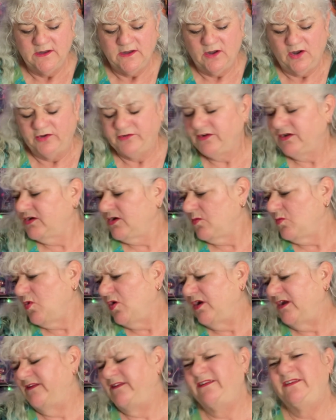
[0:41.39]
I don't know why
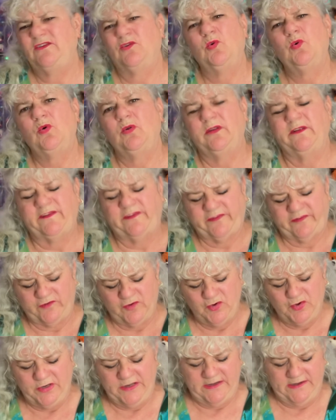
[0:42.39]
I didn't haul it
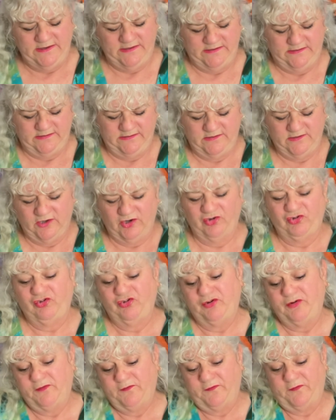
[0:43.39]
sooner. I should
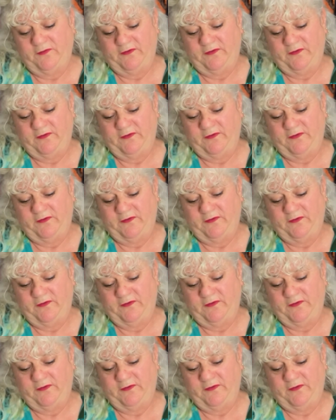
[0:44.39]
have.